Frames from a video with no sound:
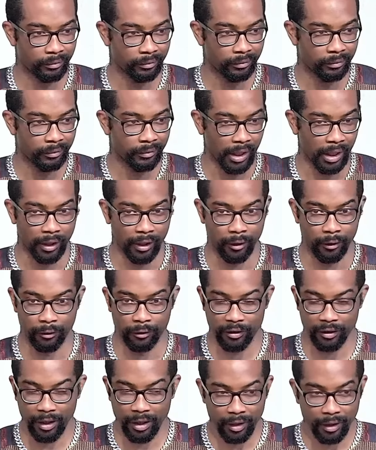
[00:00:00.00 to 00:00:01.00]
And he'll
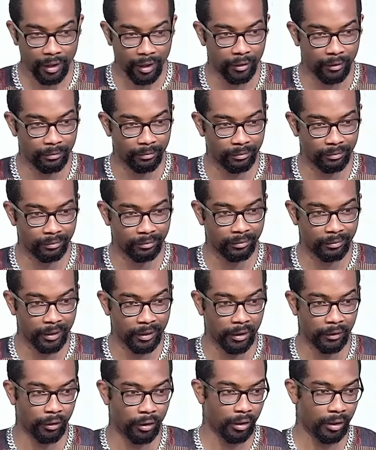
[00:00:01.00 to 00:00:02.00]
stay there. If you
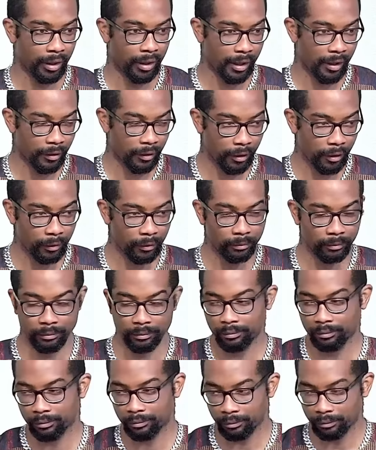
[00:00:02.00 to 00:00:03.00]
don't answer,
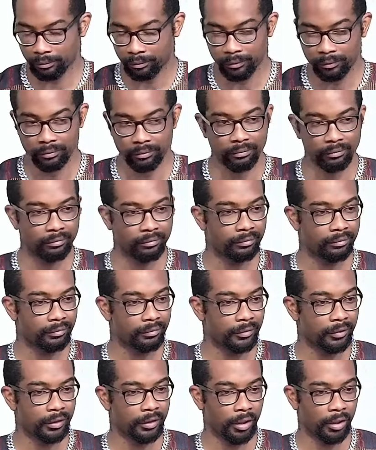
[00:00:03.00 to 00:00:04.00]

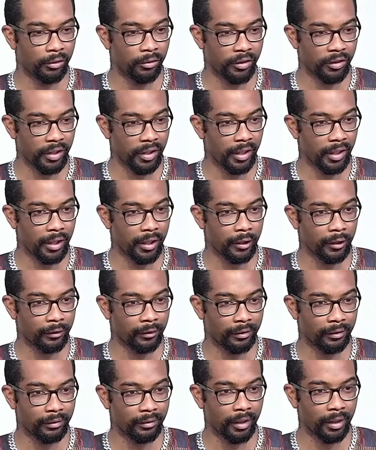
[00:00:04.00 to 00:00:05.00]
you'll stay there
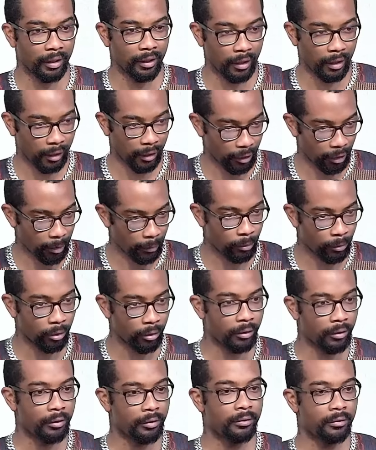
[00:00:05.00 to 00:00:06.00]
and keep
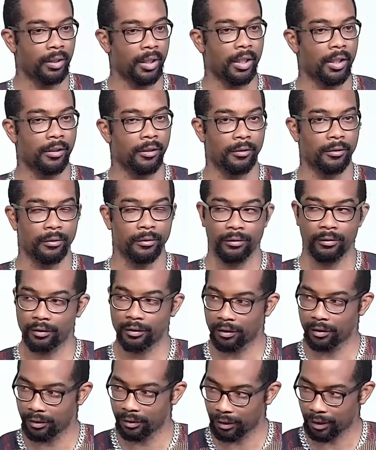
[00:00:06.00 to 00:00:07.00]
going round
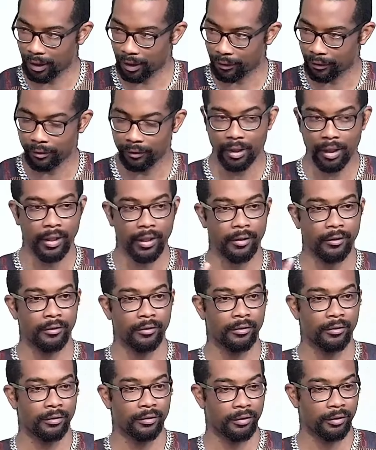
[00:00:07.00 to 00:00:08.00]
and round
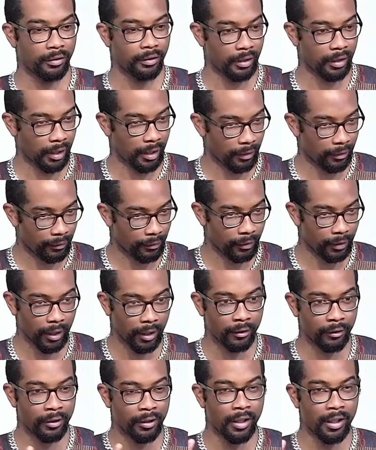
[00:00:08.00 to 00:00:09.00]
and round.
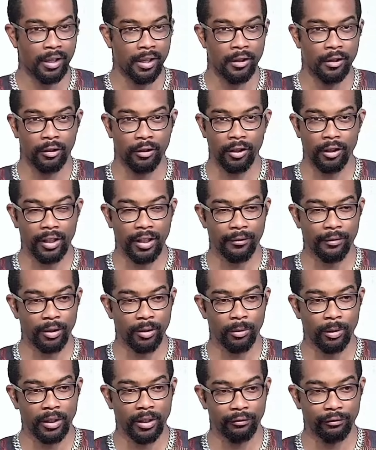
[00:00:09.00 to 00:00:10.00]
God, I'm still
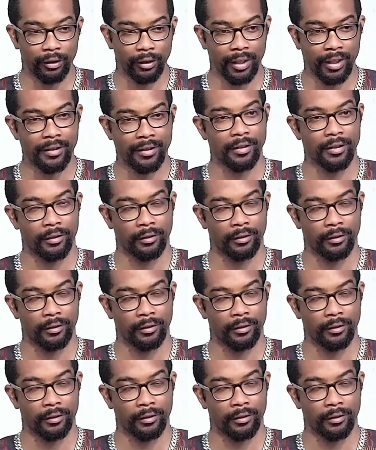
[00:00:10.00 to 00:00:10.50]
waiting for the answer.